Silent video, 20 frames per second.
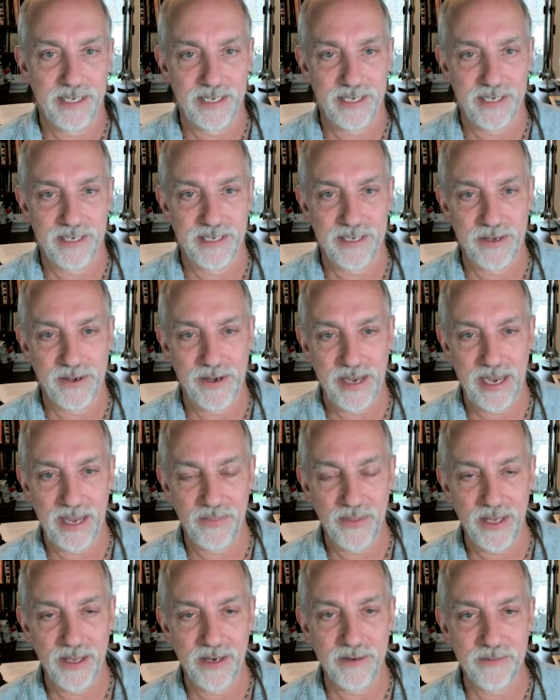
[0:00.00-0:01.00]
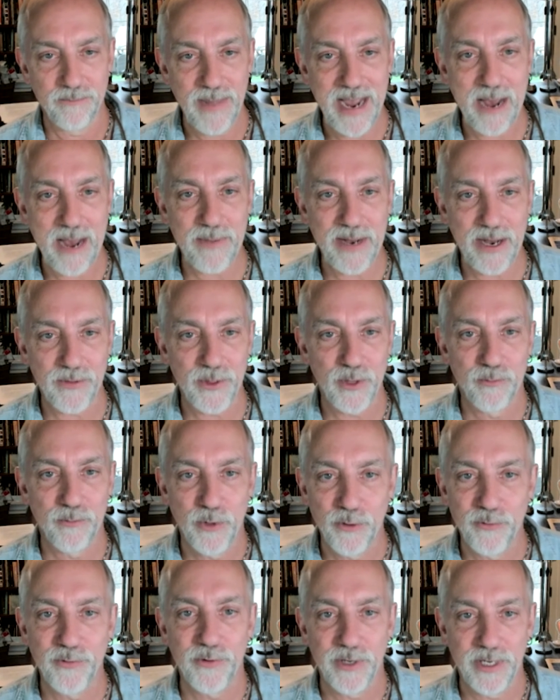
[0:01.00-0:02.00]
uh, and then map out the
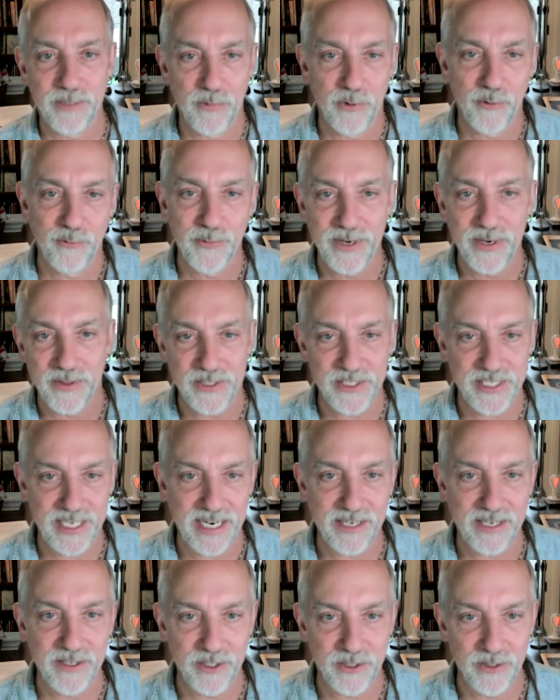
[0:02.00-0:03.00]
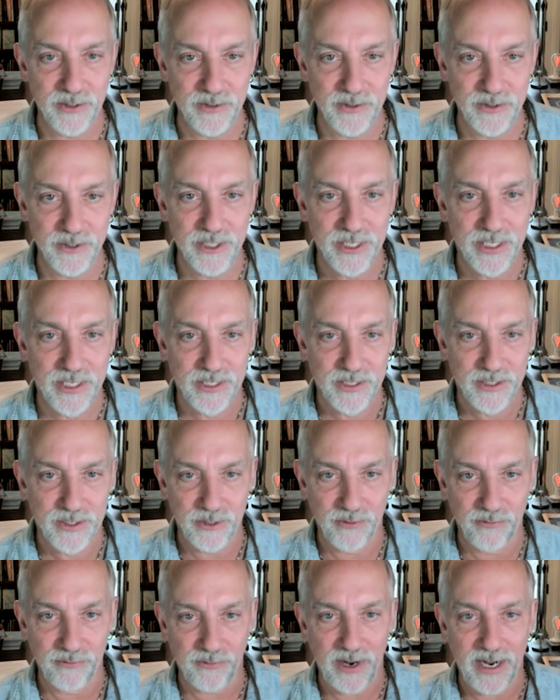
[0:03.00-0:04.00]
movement movement of the sand dunes
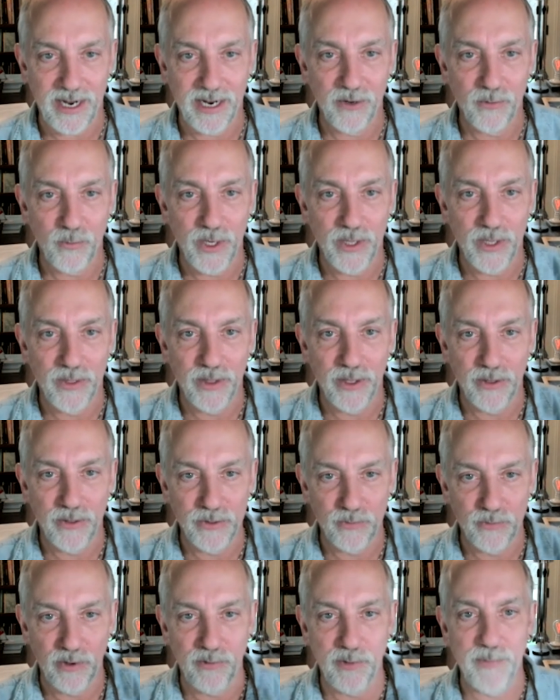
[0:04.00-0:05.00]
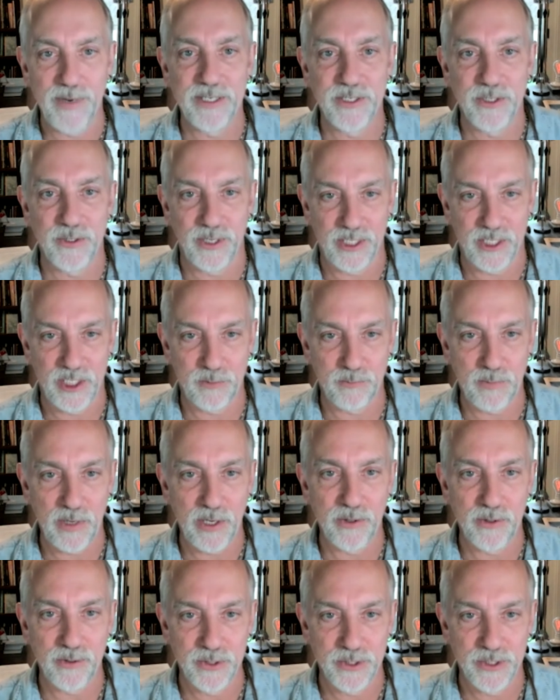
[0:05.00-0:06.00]
to find when those riverbeds are
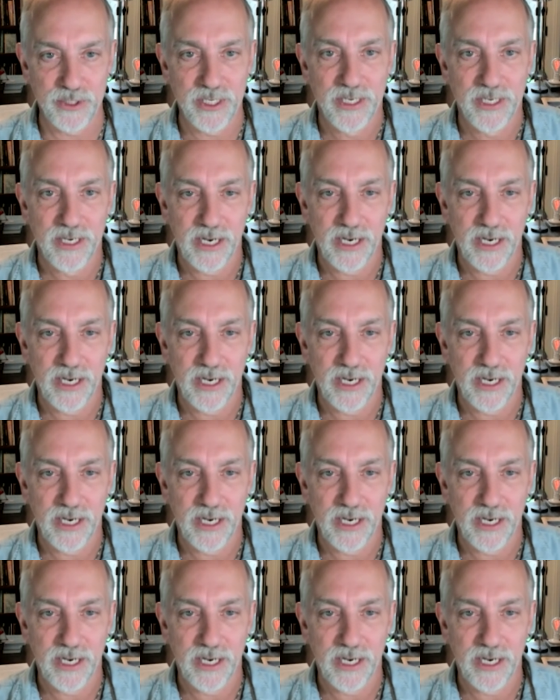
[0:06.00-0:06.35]
exposed